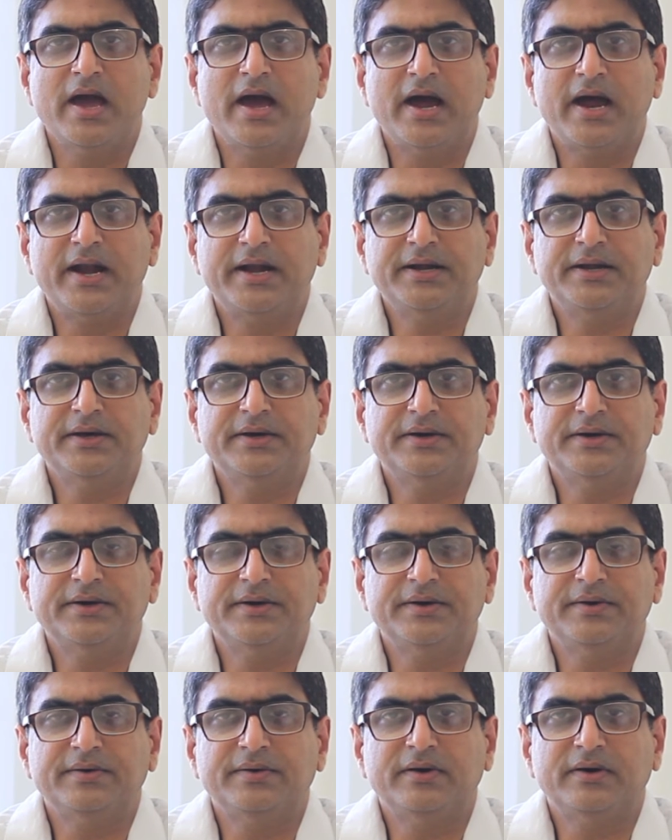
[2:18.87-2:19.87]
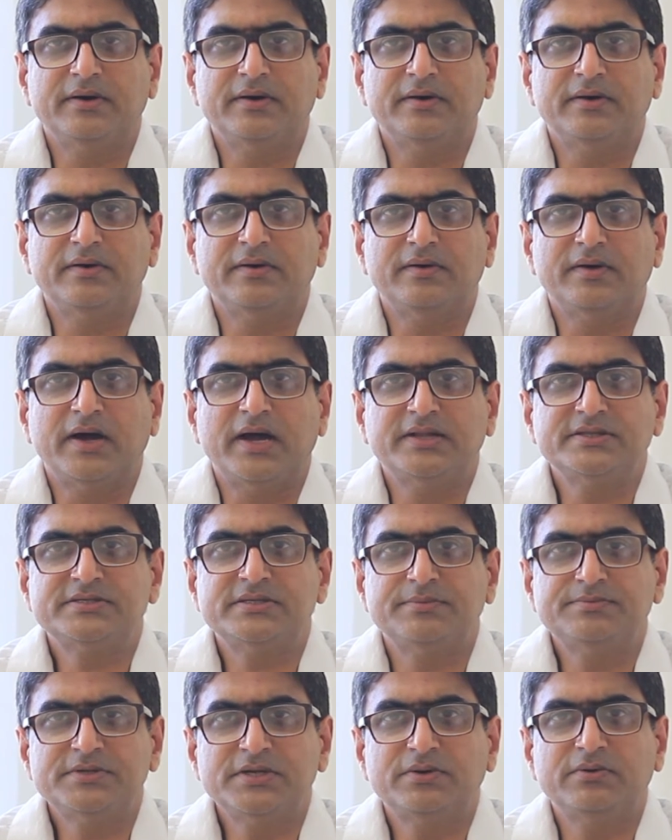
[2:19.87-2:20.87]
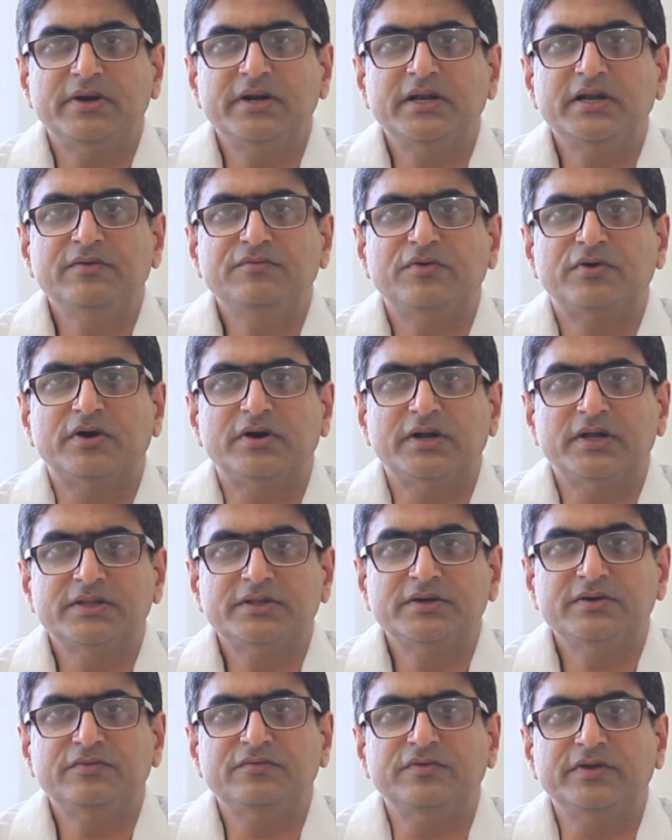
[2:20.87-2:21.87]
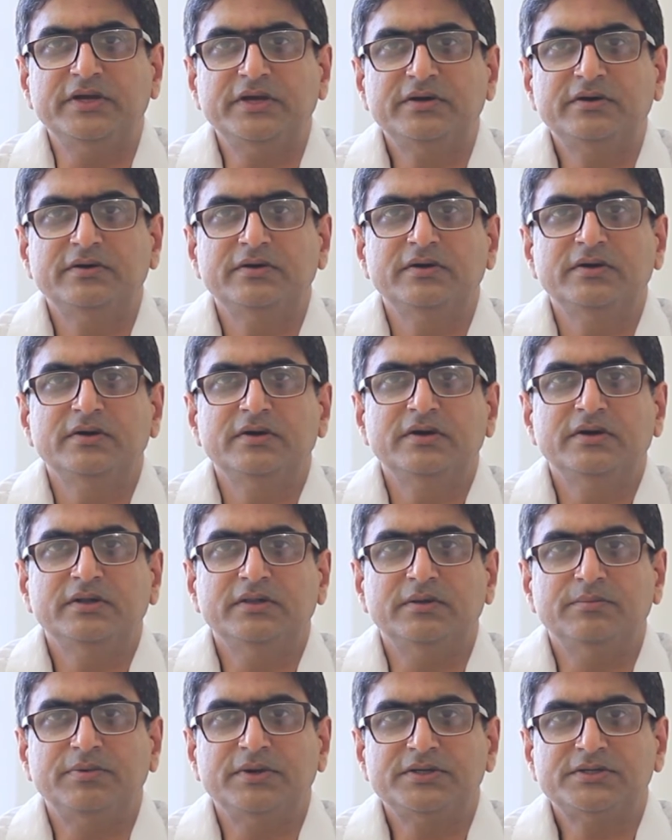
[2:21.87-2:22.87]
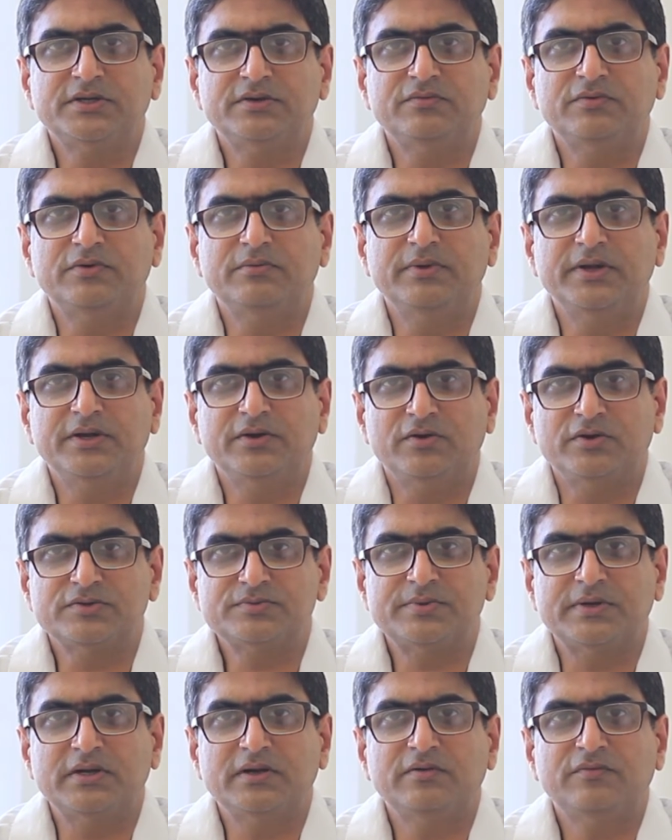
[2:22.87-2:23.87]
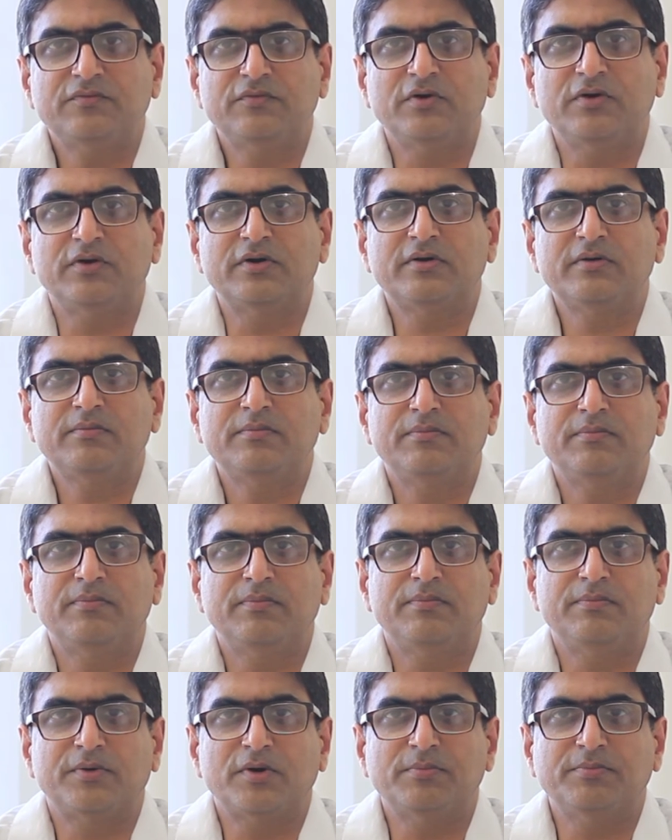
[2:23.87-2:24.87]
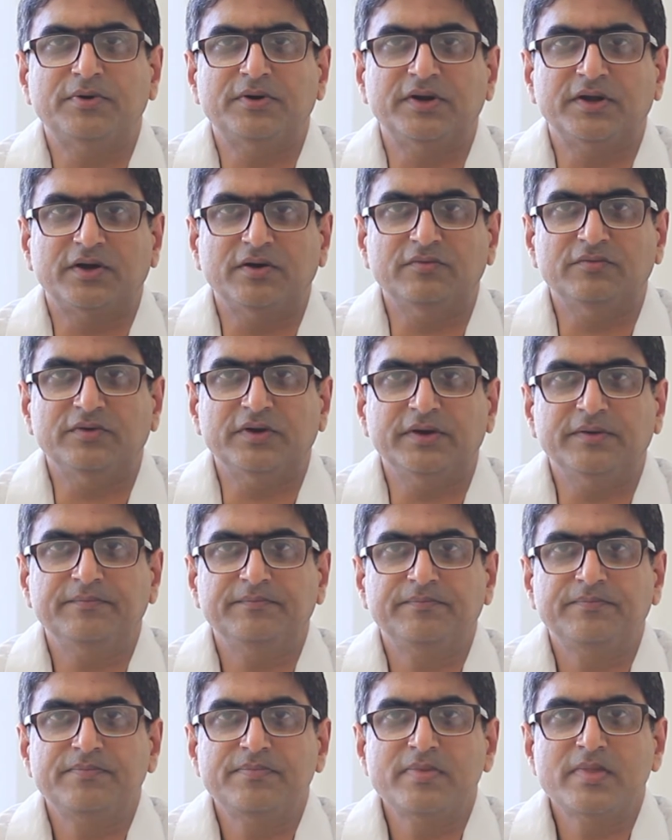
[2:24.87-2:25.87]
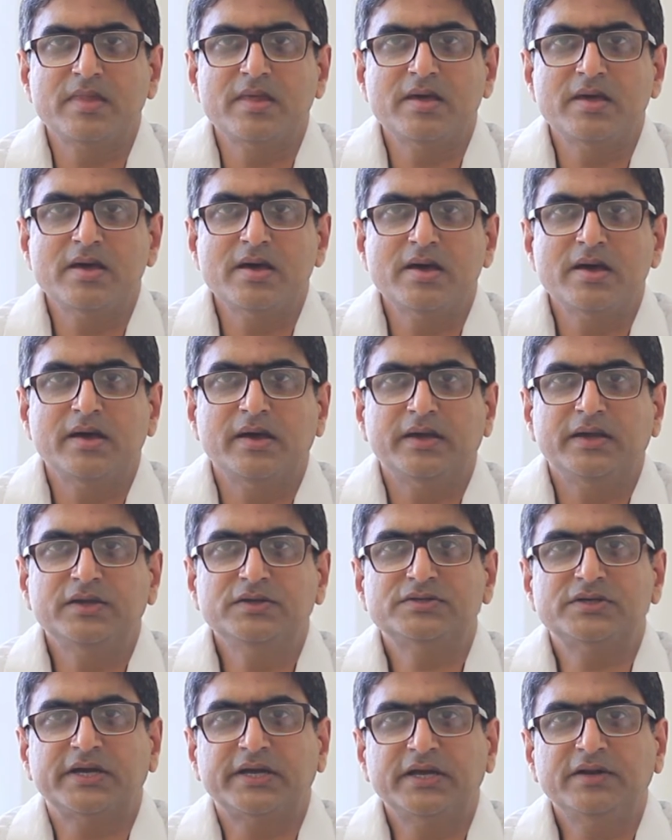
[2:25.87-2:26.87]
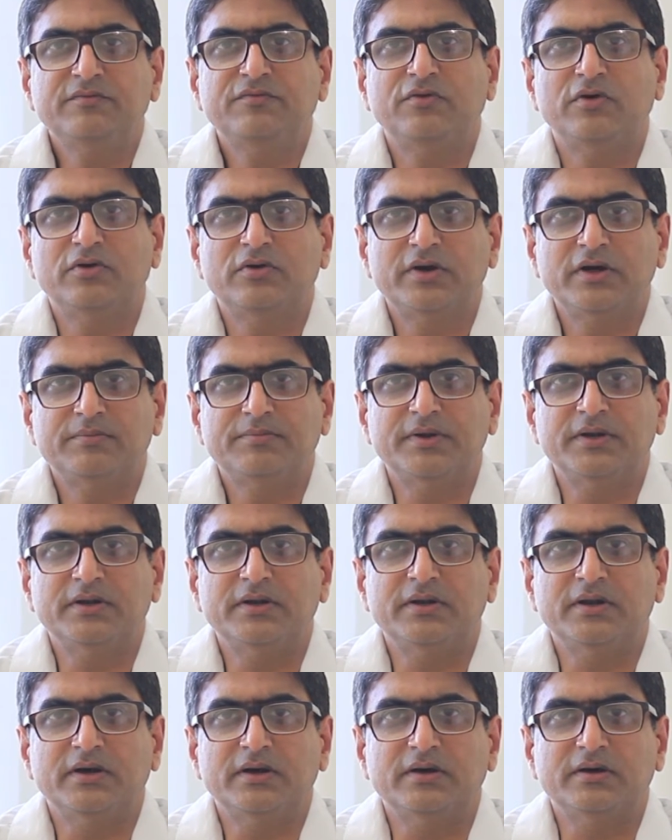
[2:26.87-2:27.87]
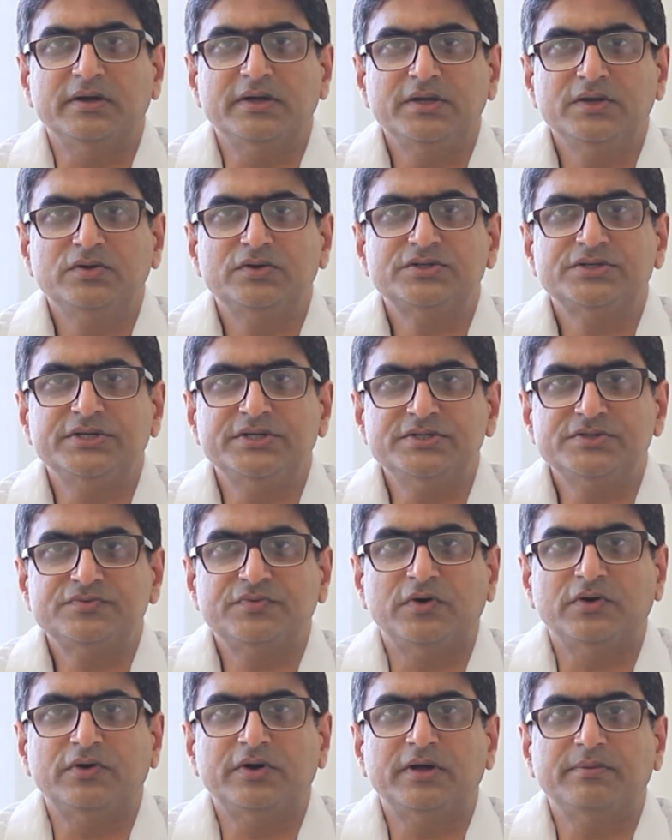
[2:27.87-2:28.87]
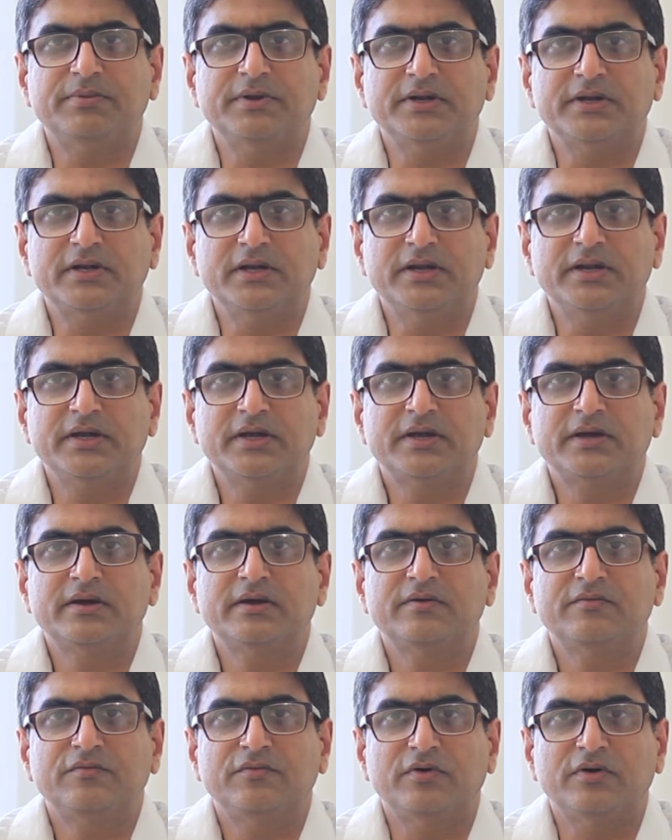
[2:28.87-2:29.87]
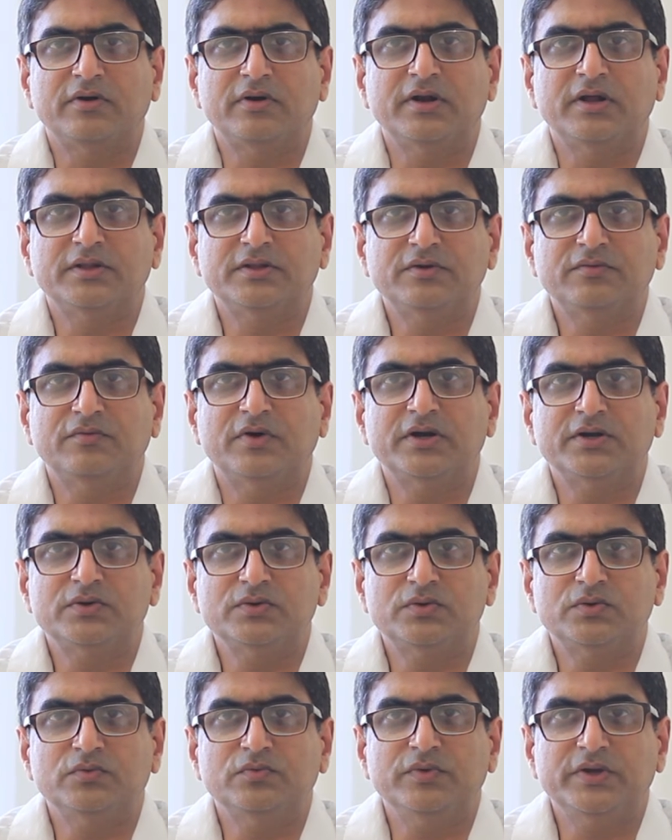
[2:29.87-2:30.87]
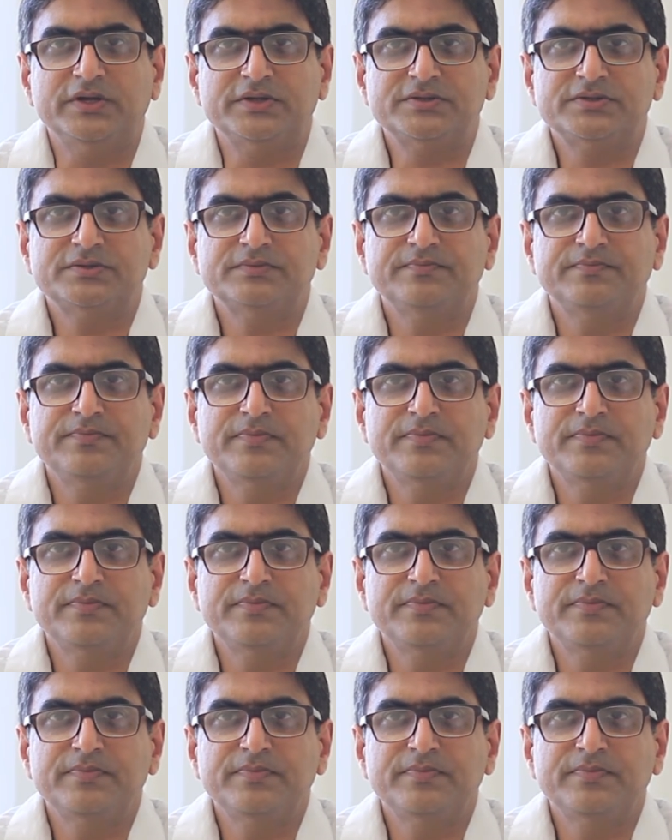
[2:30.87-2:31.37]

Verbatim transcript: and, uh, uh, and subsequently for another week the patient would be in hospital for proper recovery. He is again followed up in, uh, he or she is followed up in clinic for another one to two weeks.